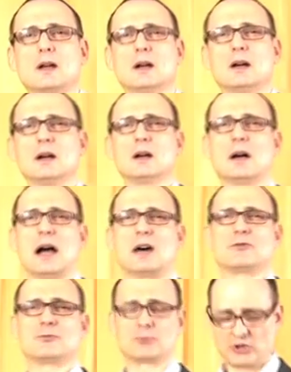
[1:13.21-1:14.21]
uh,
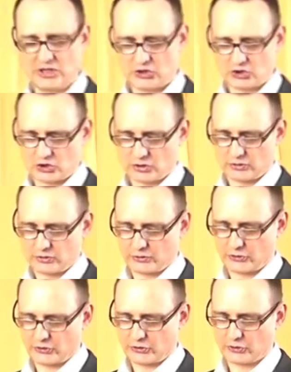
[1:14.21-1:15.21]
have preached
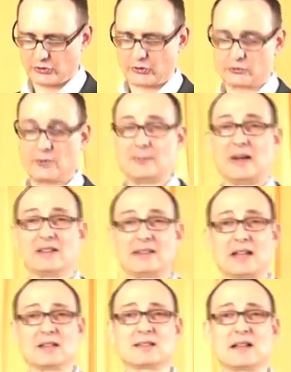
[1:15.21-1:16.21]
the
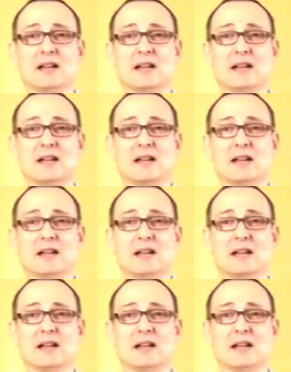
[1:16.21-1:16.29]
repentance,